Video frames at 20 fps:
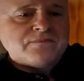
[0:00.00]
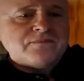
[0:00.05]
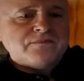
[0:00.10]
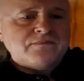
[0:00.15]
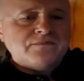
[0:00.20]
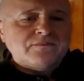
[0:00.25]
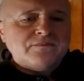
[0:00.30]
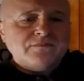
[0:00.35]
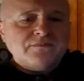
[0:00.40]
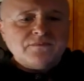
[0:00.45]

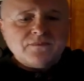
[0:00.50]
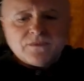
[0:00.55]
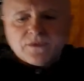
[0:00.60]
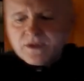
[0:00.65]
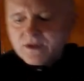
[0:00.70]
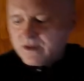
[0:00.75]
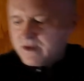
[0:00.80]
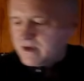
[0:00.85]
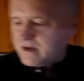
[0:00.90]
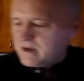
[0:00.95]
There
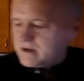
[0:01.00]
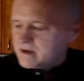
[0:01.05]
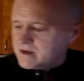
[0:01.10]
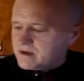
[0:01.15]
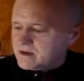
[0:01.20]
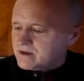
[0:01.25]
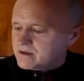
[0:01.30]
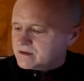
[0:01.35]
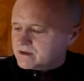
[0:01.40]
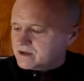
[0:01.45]
you
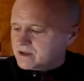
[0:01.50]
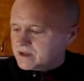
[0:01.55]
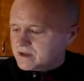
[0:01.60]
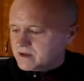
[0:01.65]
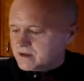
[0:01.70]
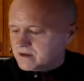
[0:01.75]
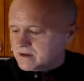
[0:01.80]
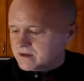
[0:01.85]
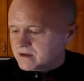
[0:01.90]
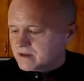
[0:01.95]
go,
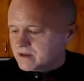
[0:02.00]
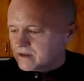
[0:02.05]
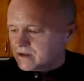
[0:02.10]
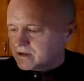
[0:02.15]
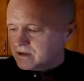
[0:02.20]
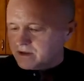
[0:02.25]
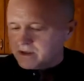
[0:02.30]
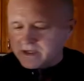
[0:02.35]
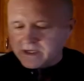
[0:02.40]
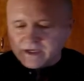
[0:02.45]
Chico. Looking
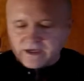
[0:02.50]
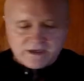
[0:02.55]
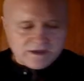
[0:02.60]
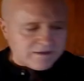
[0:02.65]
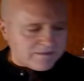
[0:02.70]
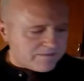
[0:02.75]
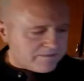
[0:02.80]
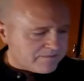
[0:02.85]
good, huh?